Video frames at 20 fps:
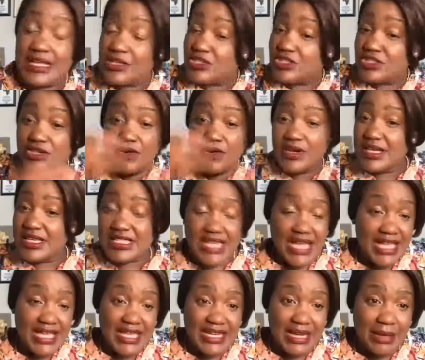So is
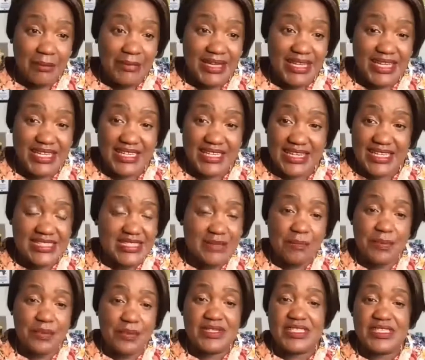Angela Merkel as a
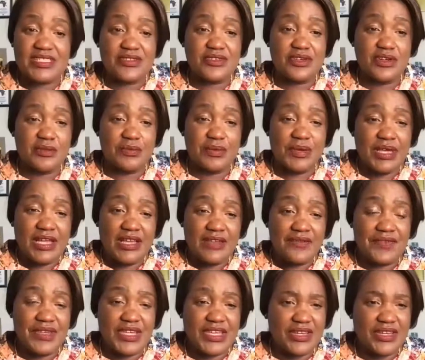political
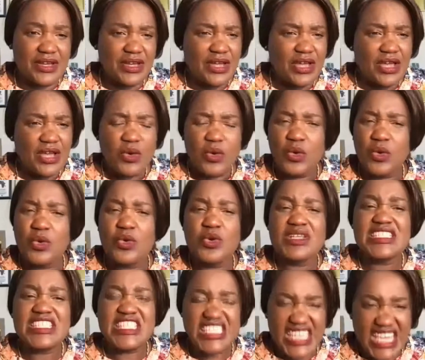figure who
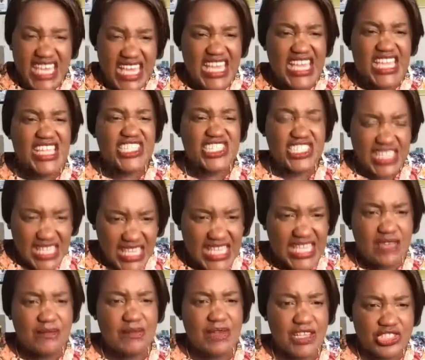changed the
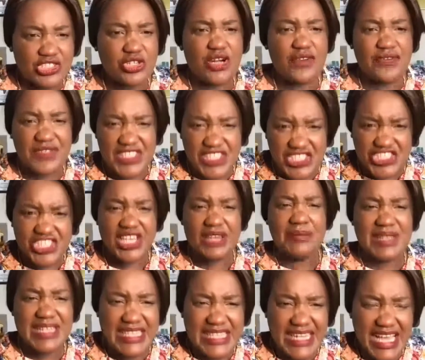image of the
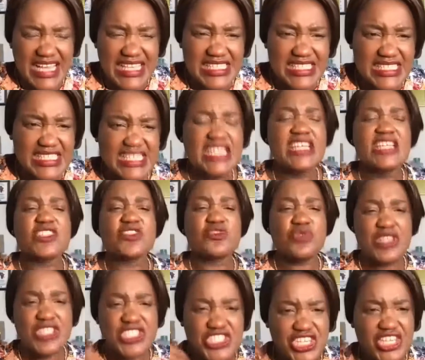German Nazi to
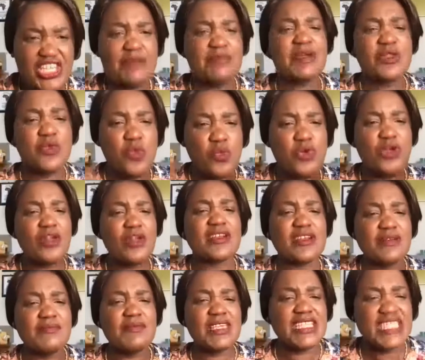a German
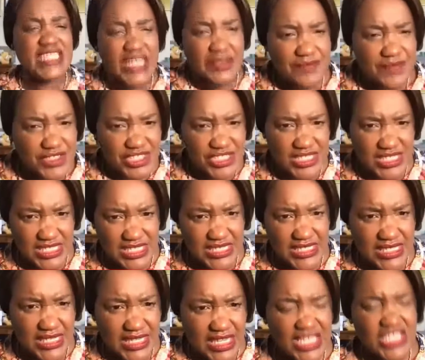welcoming refugees.
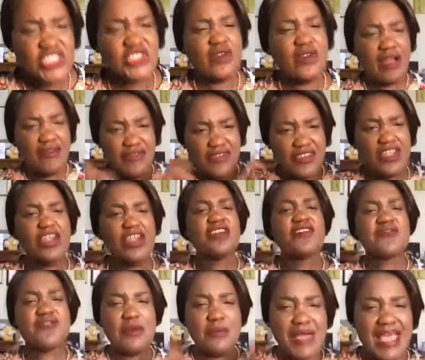So I've learned
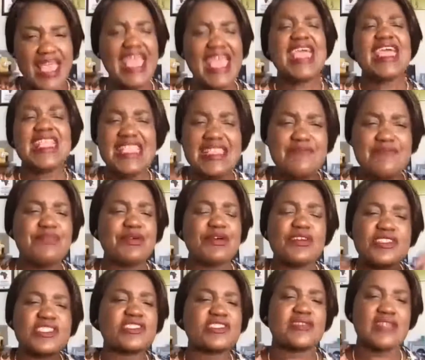from any
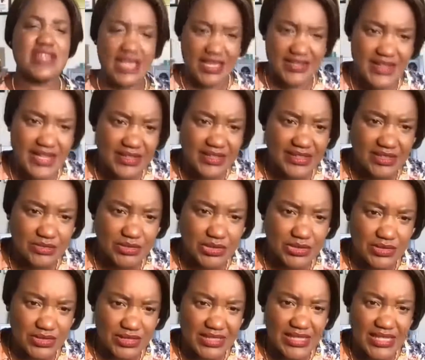person around the
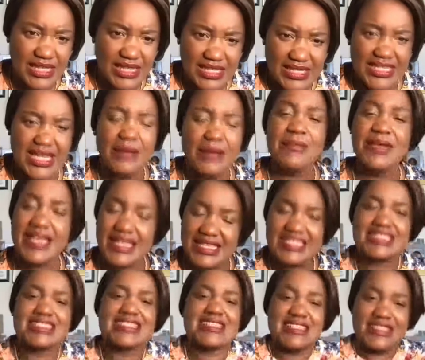world that met
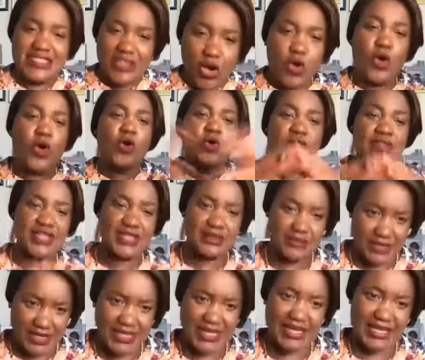the whole
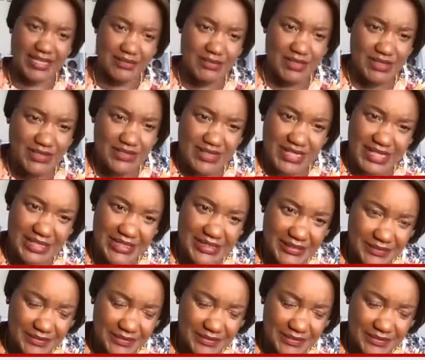Debora Kayembe today.